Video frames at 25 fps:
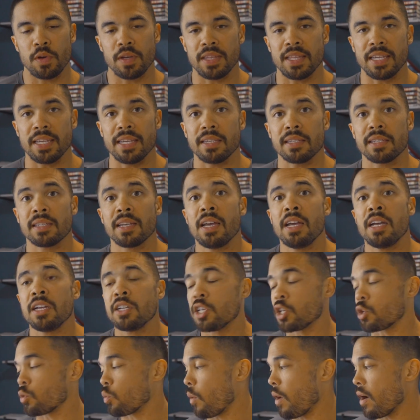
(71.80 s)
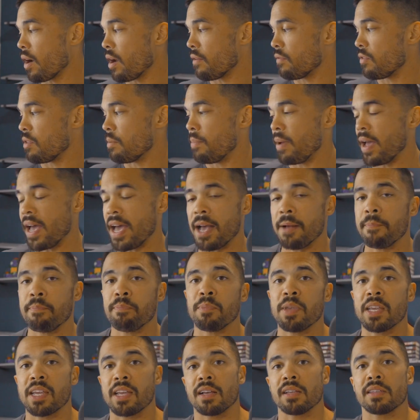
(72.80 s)
of these just right off the bat,
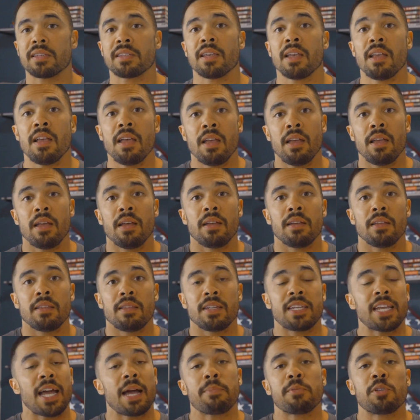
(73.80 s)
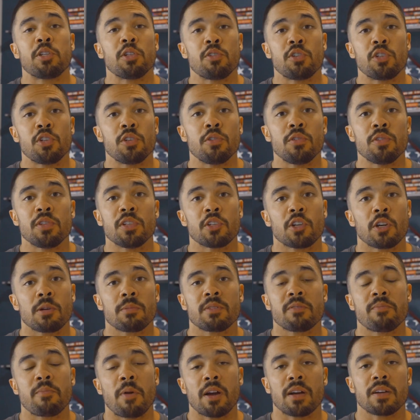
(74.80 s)
because the top two shoes in
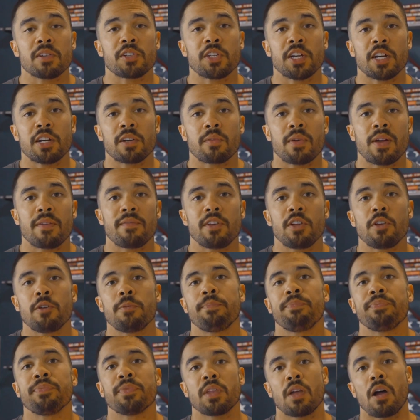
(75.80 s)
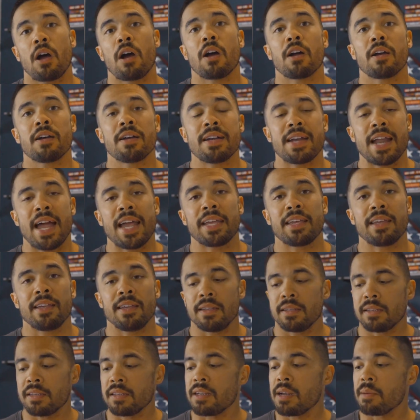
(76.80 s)
terms of market share and revenue are
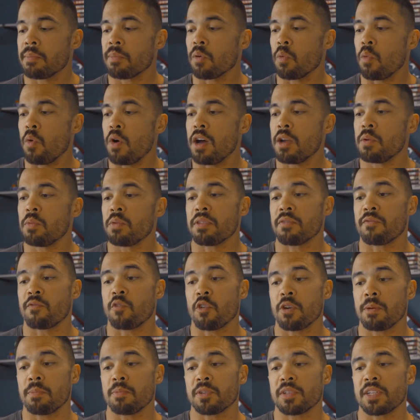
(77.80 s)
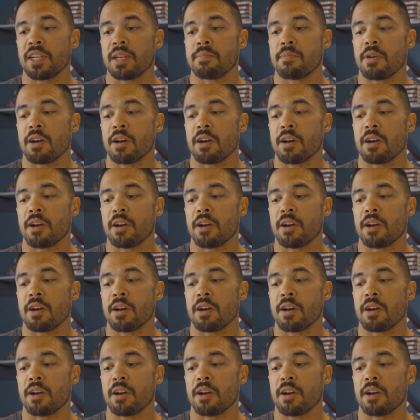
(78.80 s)
Nike's. Number one with a forty percent